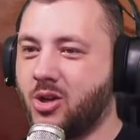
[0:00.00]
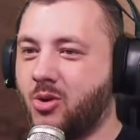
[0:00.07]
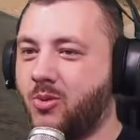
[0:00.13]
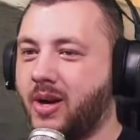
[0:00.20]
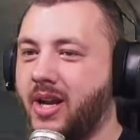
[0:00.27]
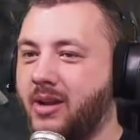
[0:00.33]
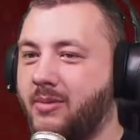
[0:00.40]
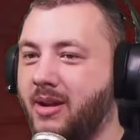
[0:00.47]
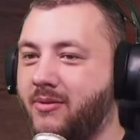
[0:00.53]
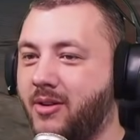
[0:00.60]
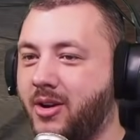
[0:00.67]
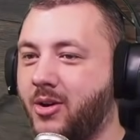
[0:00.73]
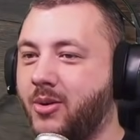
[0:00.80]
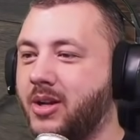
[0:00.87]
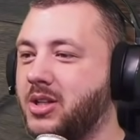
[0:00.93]
way I'm ever
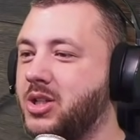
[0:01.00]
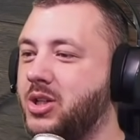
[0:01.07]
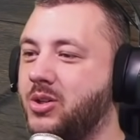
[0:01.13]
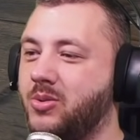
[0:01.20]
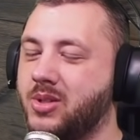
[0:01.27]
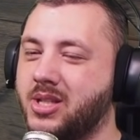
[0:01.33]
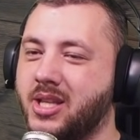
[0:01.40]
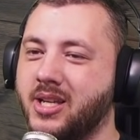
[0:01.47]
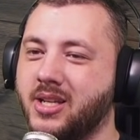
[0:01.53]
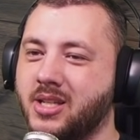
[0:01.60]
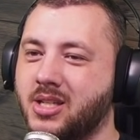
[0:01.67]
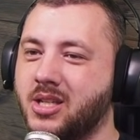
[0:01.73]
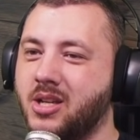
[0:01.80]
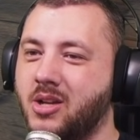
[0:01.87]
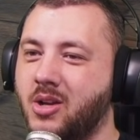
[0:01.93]
going to use
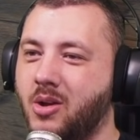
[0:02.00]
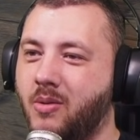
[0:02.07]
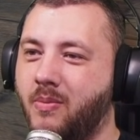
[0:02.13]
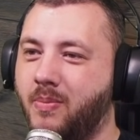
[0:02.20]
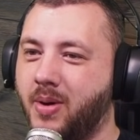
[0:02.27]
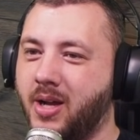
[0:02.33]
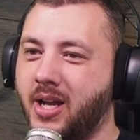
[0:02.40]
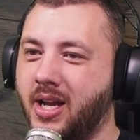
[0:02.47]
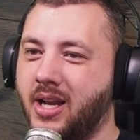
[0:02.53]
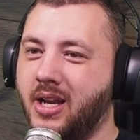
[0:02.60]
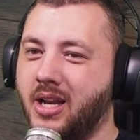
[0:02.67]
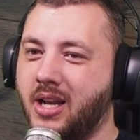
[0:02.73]
this, but